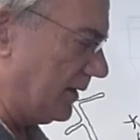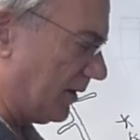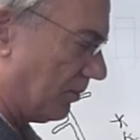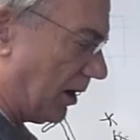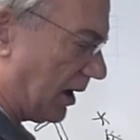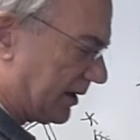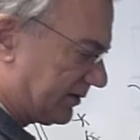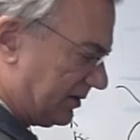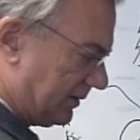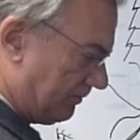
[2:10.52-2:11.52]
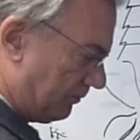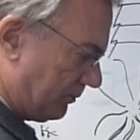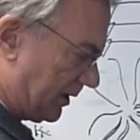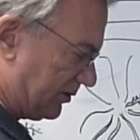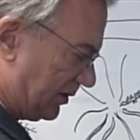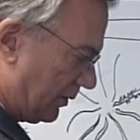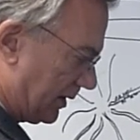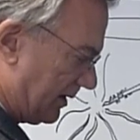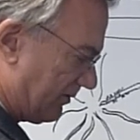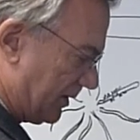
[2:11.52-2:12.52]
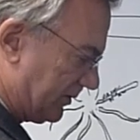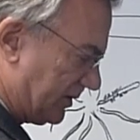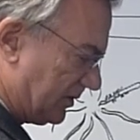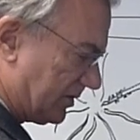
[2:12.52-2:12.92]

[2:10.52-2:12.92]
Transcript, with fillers: They're marked because you don't want to ever mix these